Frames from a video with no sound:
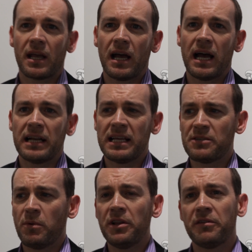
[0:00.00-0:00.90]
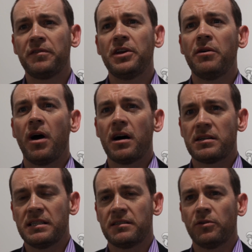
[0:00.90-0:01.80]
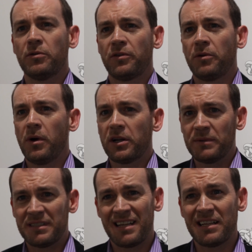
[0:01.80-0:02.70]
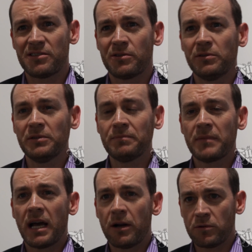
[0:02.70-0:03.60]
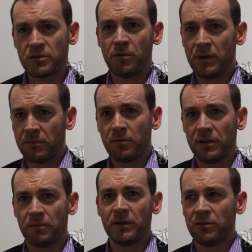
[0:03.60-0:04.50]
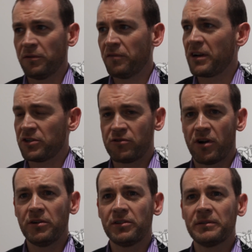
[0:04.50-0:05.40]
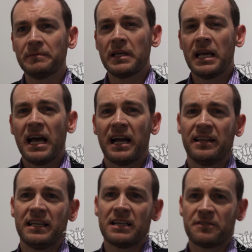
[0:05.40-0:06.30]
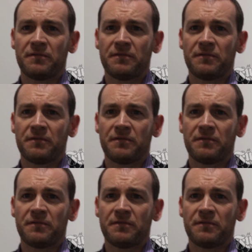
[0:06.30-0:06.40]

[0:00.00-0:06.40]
And he's one of the few artists that also works with stencil and also with sort of fresh strokes. And I think that's